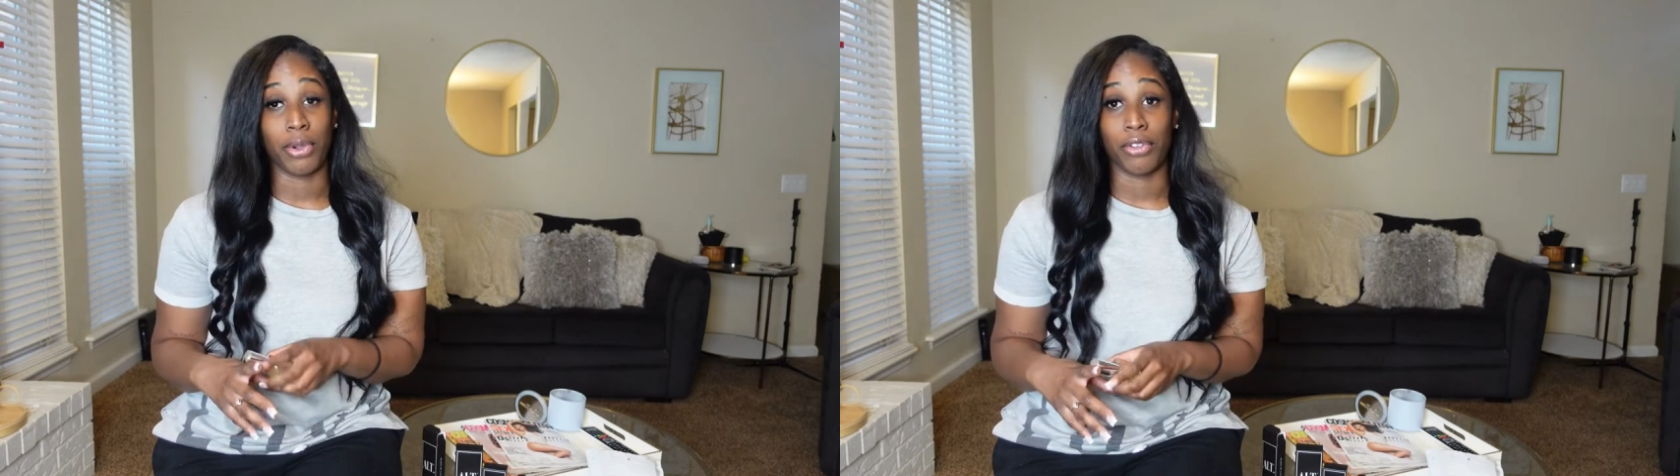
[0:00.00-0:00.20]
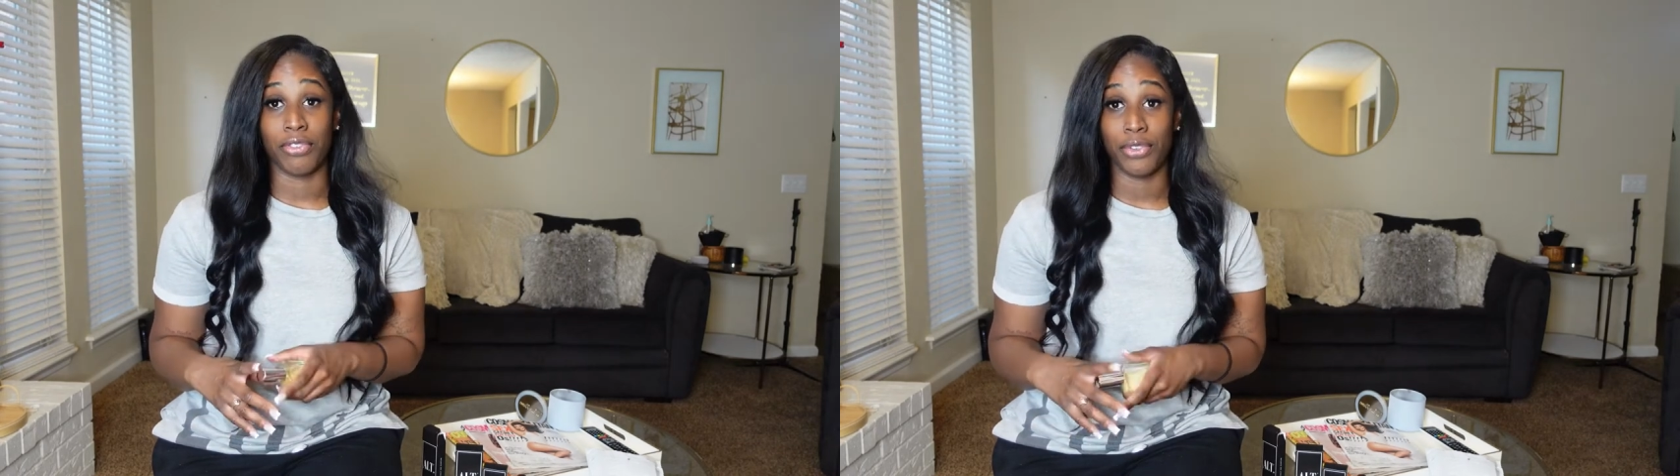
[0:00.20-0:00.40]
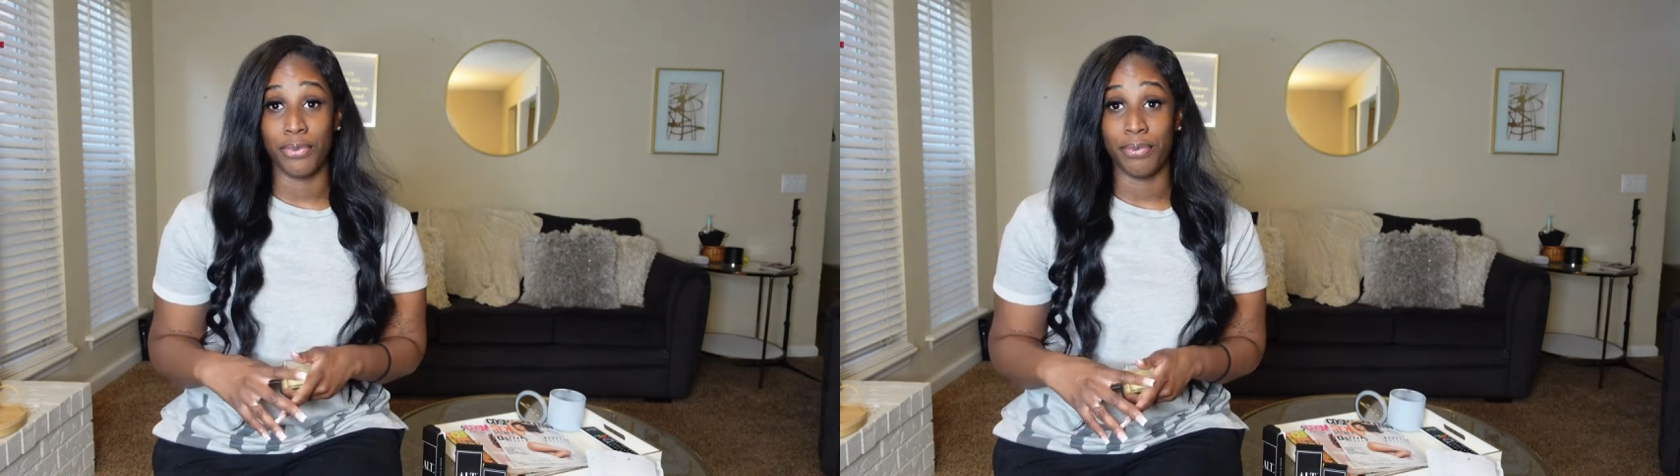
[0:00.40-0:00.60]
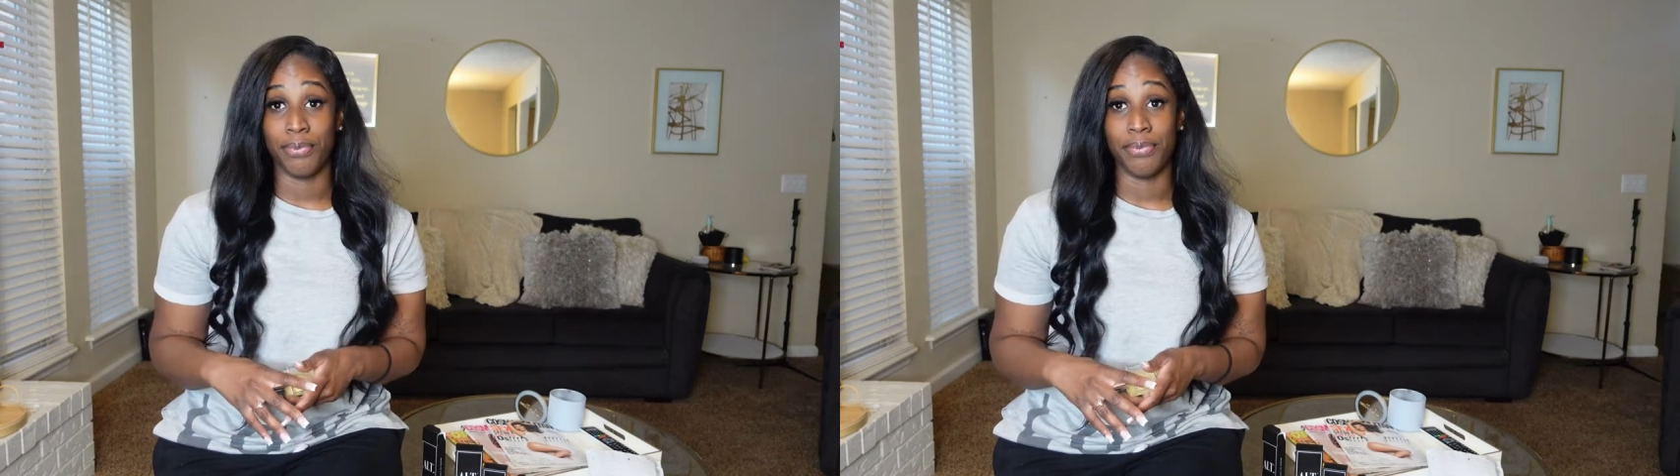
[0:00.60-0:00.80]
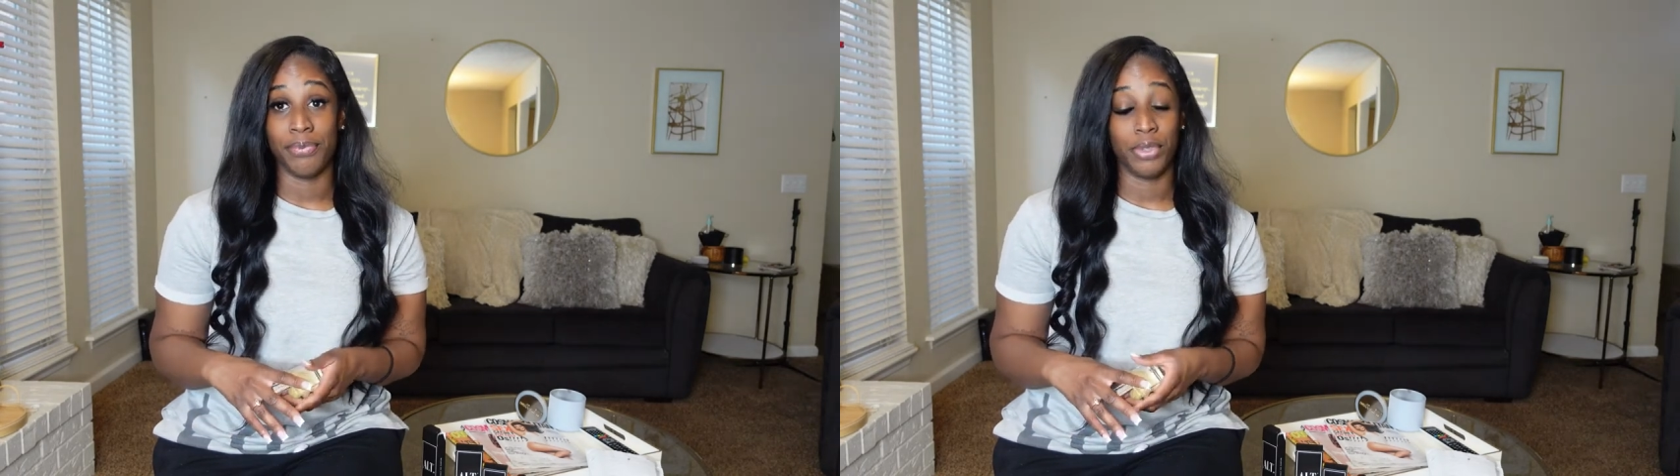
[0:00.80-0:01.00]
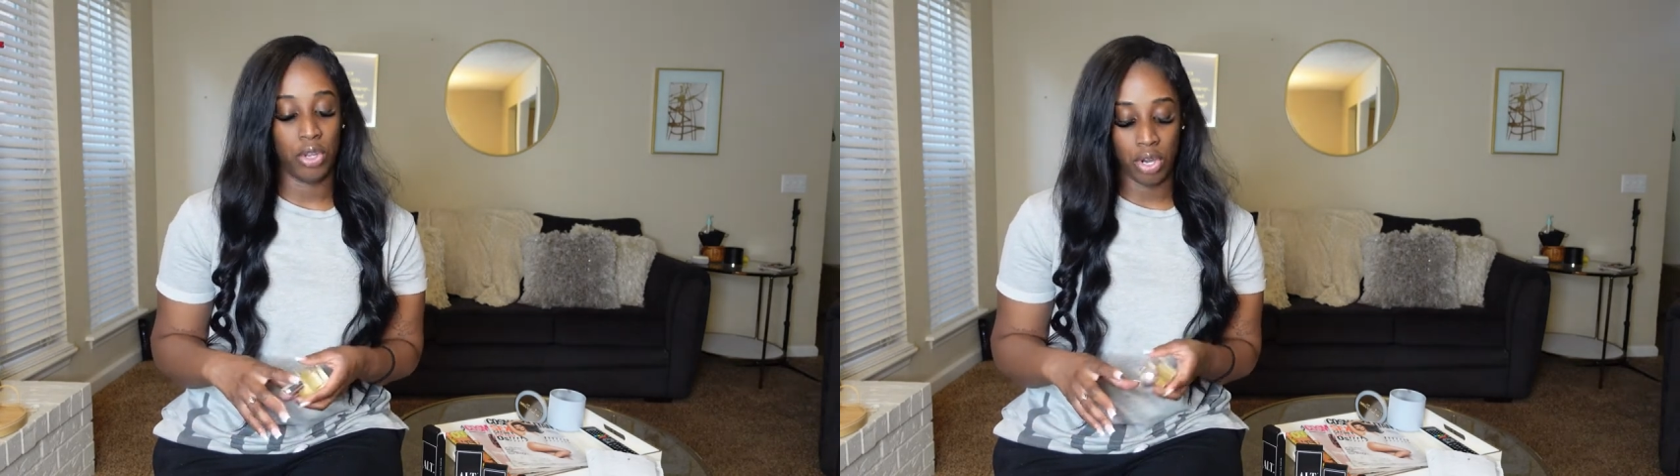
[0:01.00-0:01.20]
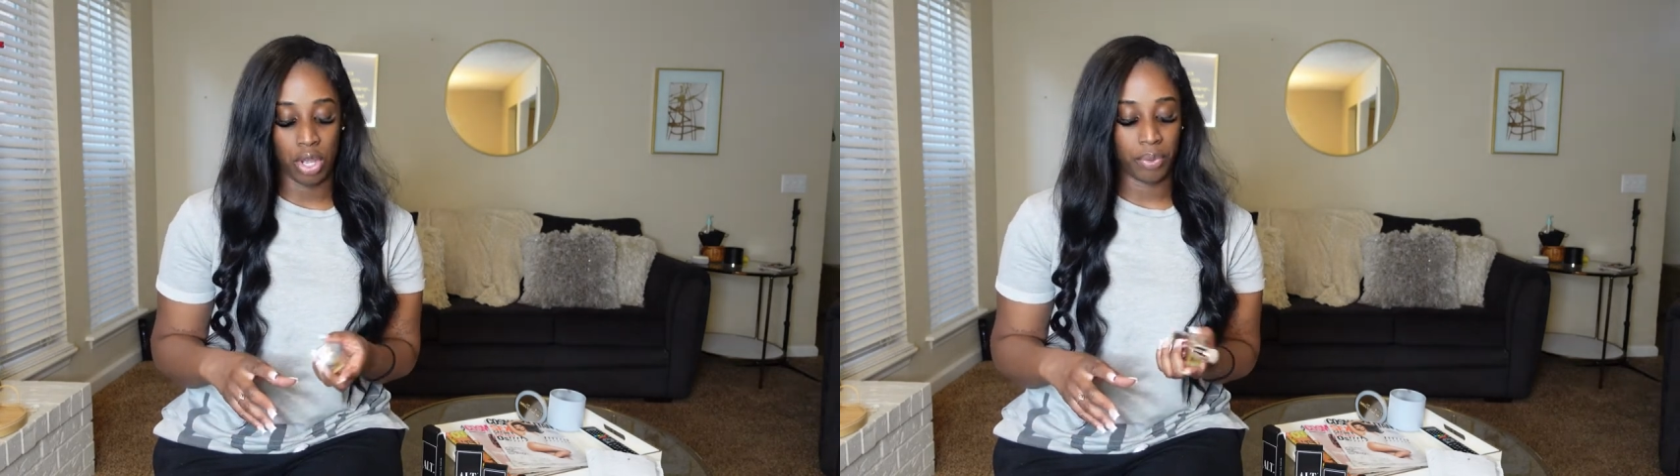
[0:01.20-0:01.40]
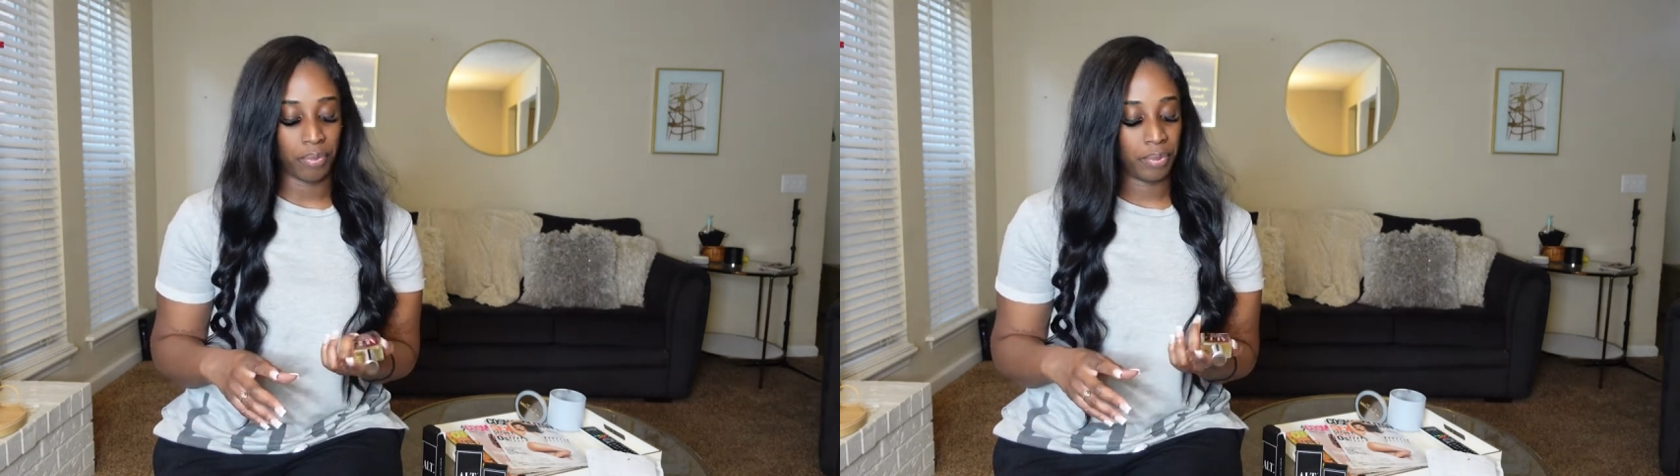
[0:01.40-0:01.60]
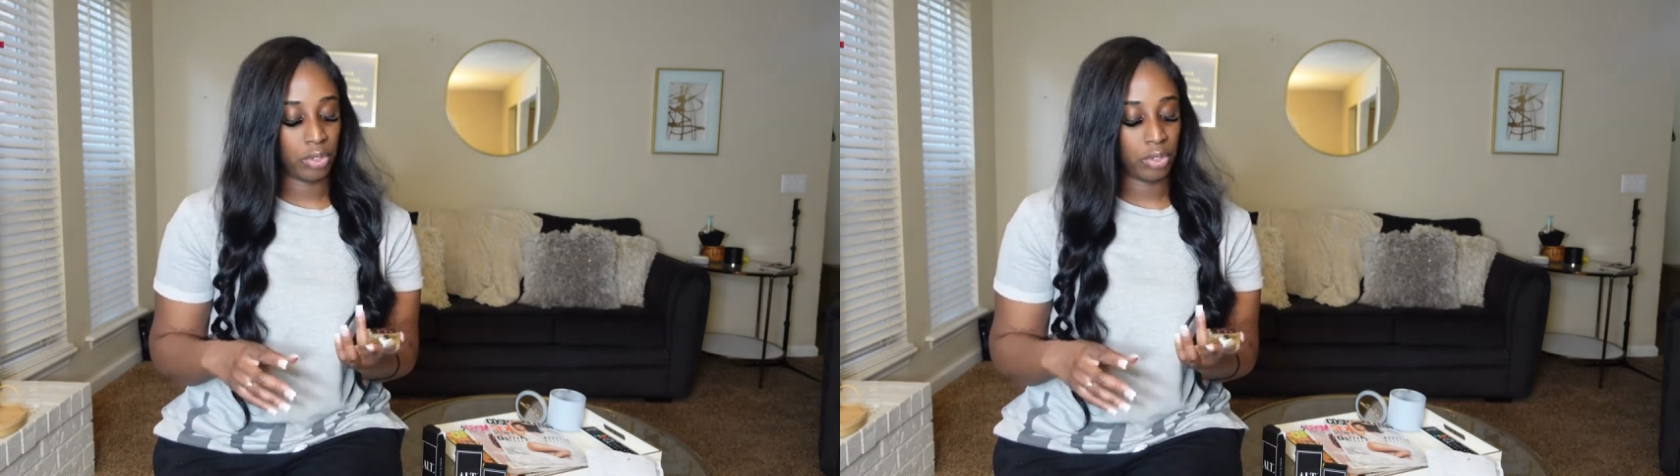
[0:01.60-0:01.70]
perfume, you know?